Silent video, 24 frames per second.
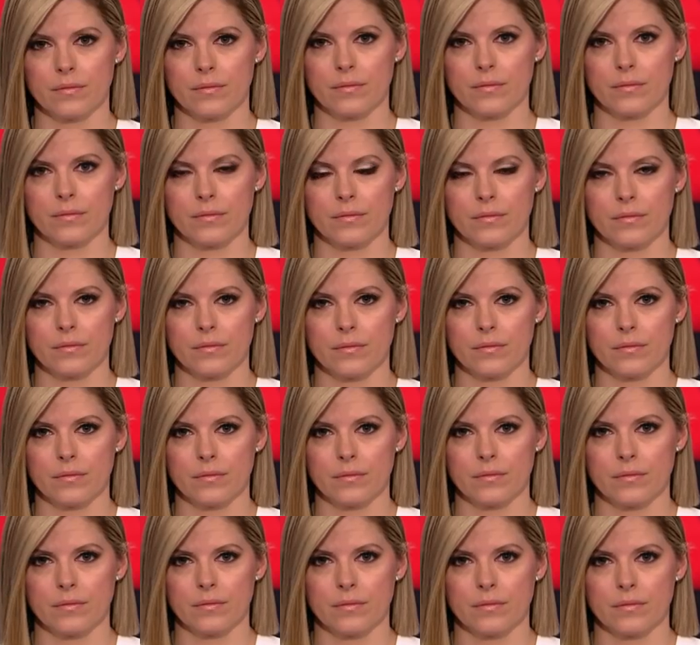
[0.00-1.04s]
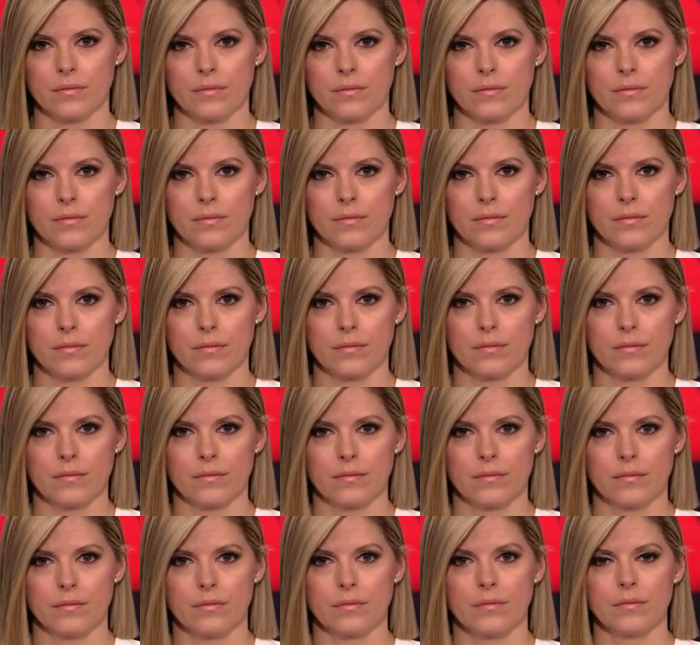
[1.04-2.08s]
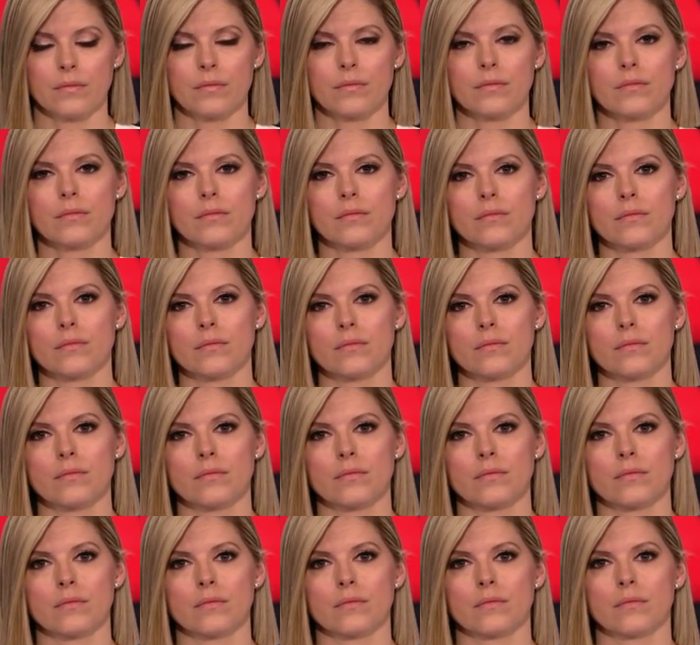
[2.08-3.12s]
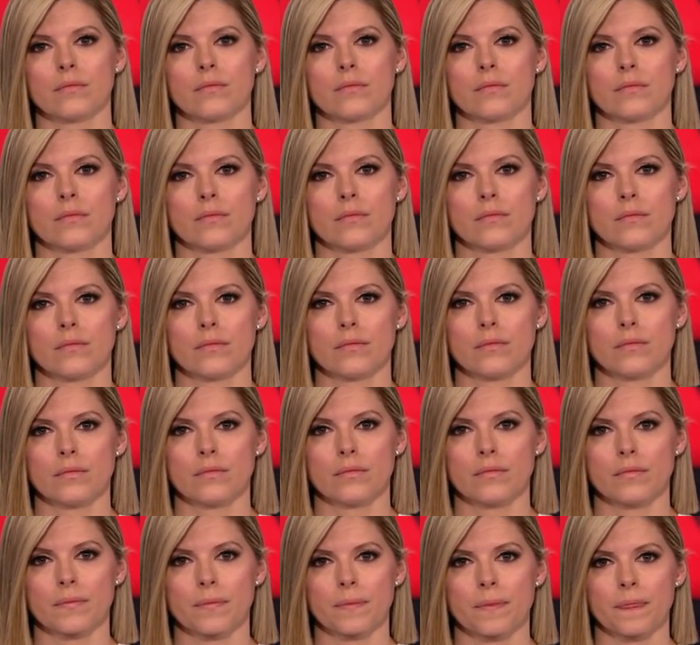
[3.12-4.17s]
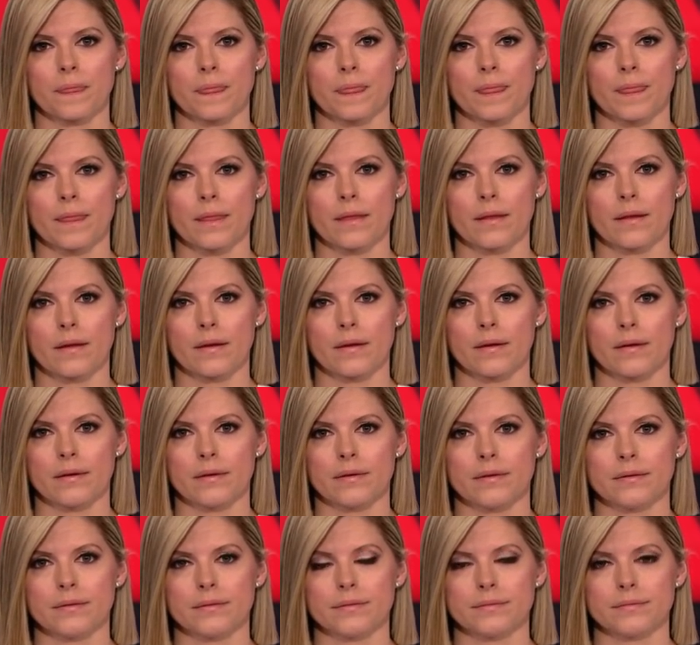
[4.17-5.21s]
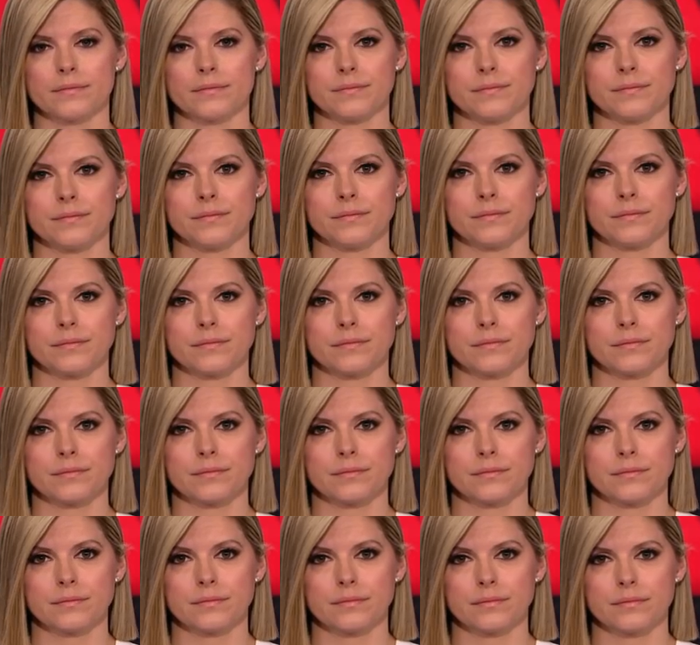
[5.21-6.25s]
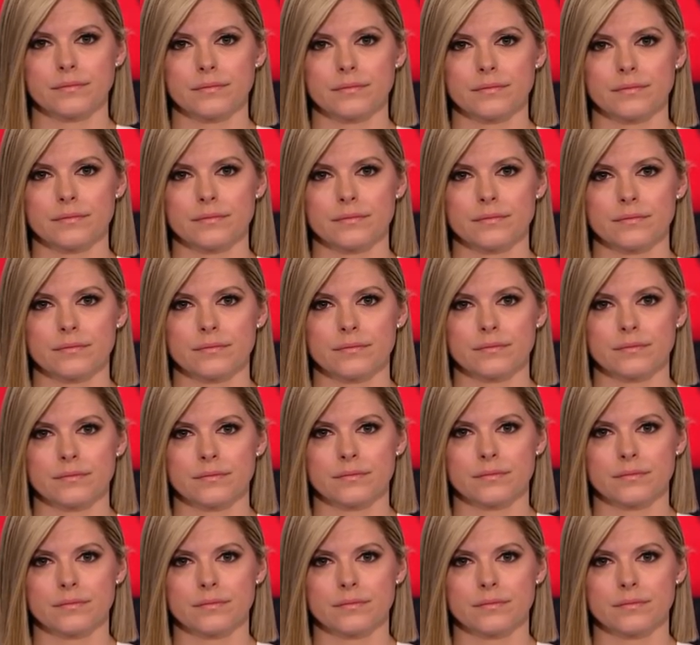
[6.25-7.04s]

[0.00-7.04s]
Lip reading: No words are spoken by the person on screen.